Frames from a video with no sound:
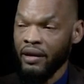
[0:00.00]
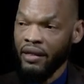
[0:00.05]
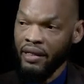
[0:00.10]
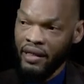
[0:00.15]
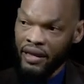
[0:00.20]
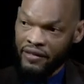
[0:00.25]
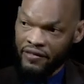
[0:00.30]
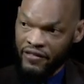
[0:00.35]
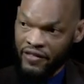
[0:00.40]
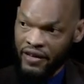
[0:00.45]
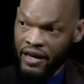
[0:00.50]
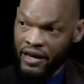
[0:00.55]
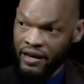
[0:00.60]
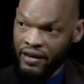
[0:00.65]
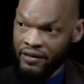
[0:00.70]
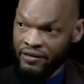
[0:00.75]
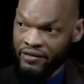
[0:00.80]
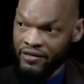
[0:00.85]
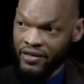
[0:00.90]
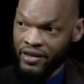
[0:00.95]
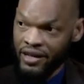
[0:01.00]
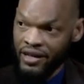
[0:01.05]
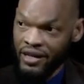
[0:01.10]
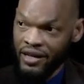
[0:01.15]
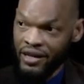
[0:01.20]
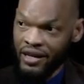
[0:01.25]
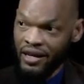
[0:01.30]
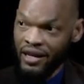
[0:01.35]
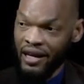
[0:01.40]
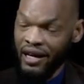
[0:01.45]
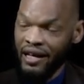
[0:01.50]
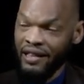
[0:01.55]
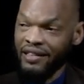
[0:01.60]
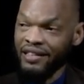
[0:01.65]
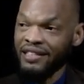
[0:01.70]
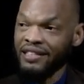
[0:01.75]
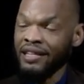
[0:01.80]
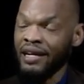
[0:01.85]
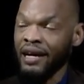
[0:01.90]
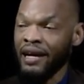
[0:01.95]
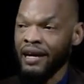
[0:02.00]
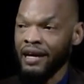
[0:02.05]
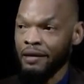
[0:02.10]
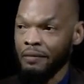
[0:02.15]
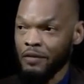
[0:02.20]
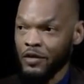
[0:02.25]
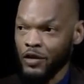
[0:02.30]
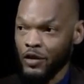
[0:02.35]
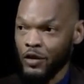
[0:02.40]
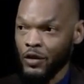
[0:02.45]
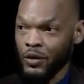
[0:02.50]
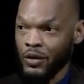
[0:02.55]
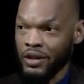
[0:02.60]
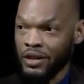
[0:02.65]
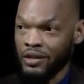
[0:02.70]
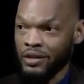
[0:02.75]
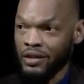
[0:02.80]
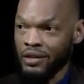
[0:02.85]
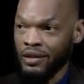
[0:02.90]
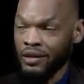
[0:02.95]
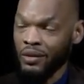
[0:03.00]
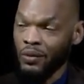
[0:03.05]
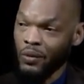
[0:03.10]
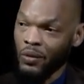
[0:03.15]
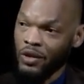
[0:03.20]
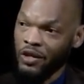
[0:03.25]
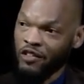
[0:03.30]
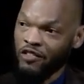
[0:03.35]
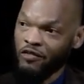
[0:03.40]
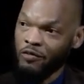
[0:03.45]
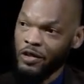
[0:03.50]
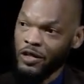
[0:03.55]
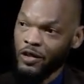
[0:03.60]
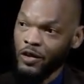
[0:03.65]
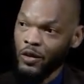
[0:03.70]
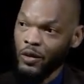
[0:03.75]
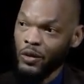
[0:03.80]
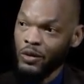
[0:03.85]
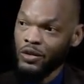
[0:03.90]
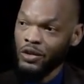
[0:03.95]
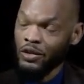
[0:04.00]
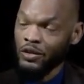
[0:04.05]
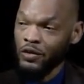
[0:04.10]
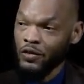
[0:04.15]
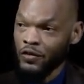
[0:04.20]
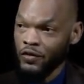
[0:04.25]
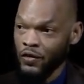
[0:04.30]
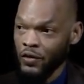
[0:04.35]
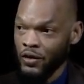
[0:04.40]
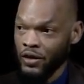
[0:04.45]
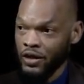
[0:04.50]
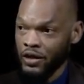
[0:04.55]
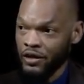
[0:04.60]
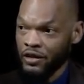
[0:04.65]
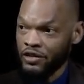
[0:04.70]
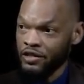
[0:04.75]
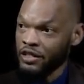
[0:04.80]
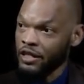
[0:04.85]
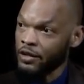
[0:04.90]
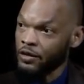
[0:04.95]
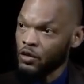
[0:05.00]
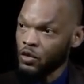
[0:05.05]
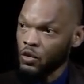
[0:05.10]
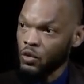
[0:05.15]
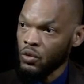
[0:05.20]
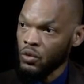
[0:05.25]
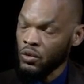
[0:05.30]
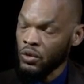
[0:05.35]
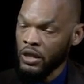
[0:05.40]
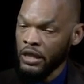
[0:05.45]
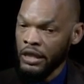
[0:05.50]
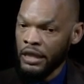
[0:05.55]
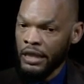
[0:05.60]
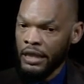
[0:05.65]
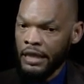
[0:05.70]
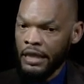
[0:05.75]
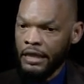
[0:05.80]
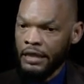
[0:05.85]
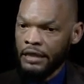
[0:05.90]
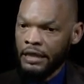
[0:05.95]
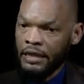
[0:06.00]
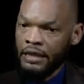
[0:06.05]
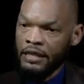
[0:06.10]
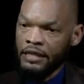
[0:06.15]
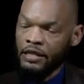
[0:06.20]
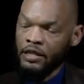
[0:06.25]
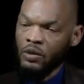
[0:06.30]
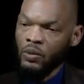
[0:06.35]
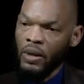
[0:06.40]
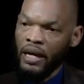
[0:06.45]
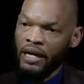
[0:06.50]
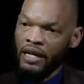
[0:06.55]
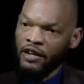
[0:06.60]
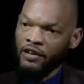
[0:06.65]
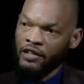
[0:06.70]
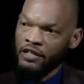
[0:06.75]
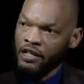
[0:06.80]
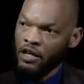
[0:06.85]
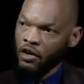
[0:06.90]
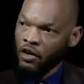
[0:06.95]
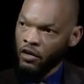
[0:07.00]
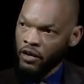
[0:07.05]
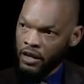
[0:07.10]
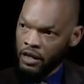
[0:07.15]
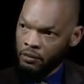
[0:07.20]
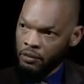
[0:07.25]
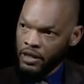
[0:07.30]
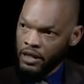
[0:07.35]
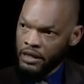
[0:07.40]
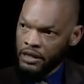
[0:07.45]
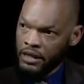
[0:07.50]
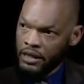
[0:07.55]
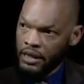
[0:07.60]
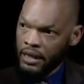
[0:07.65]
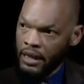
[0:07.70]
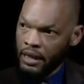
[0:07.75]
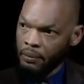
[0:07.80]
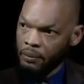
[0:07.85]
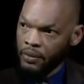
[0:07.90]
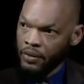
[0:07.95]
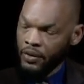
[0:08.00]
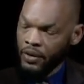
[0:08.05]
than 5. And the time to do it would have been closer to 4 years than 2. And this is why there is a credibility gap